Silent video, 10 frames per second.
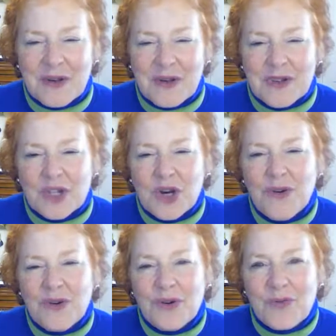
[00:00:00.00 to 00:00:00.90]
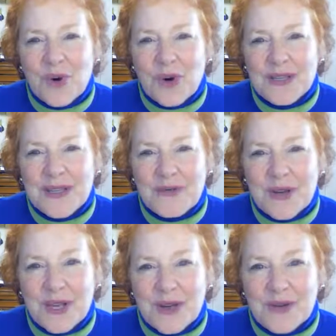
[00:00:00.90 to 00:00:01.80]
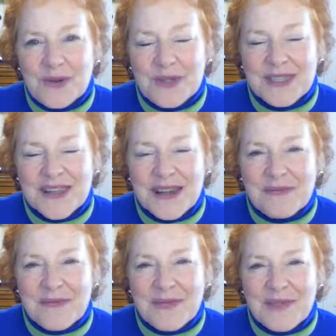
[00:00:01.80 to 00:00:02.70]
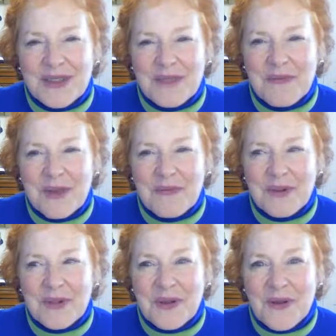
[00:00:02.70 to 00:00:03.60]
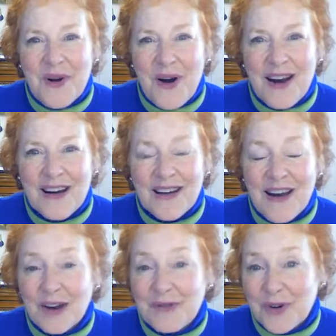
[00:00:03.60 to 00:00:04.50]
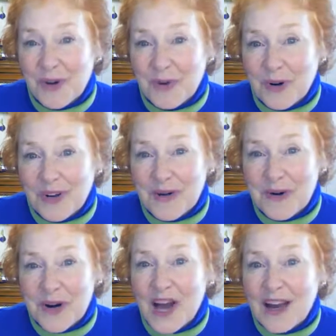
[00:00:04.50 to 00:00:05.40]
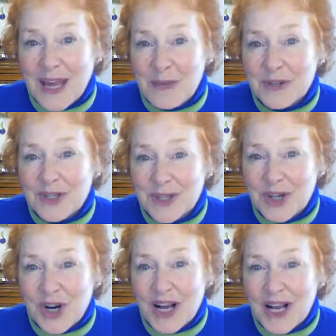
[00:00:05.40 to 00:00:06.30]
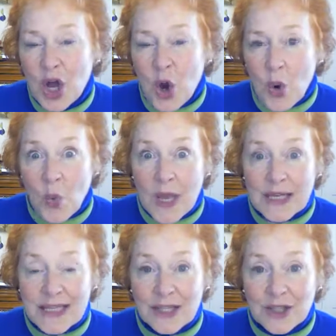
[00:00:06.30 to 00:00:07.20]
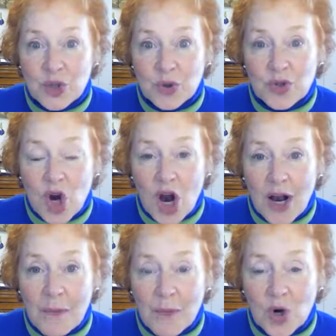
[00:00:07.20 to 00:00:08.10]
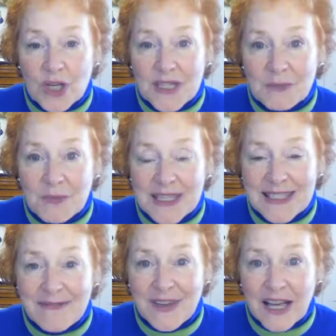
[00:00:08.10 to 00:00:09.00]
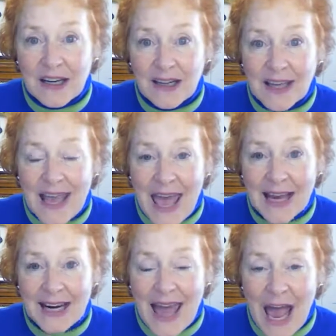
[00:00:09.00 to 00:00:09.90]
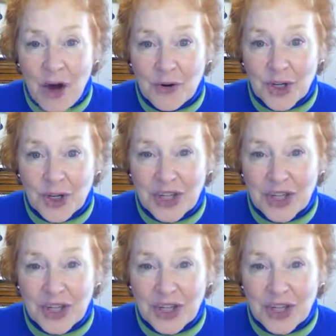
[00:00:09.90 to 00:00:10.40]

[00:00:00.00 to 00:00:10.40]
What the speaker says: The tone of voice that we use with people who are nonverbal, who are not able to talk, we tend to talk more specifically and louder,